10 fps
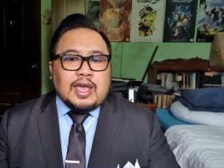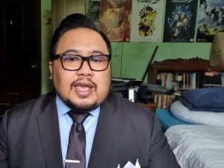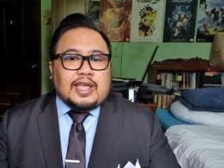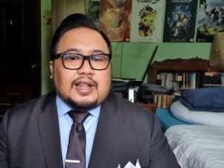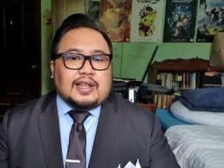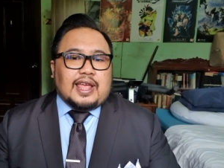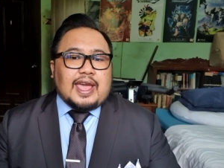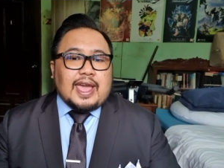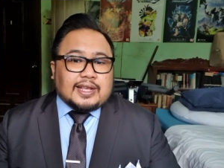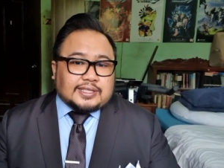in an
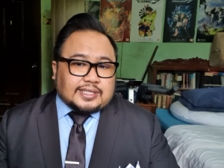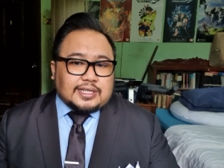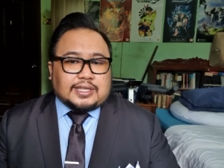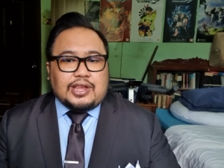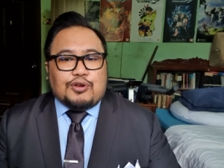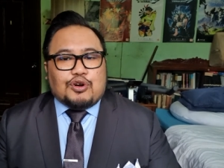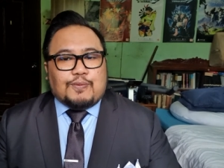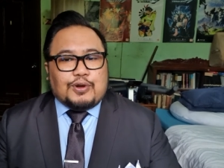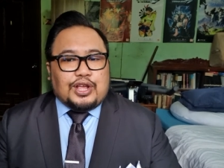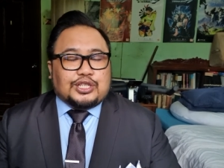existing
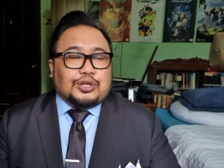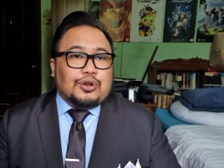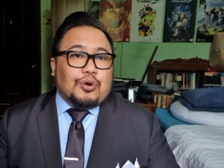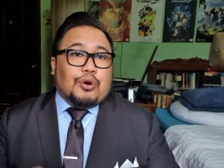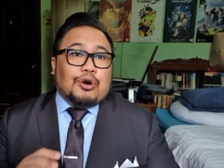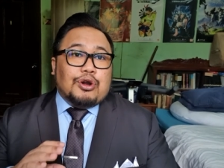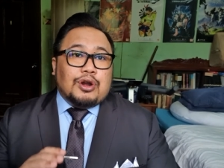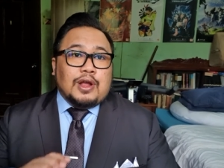corporation or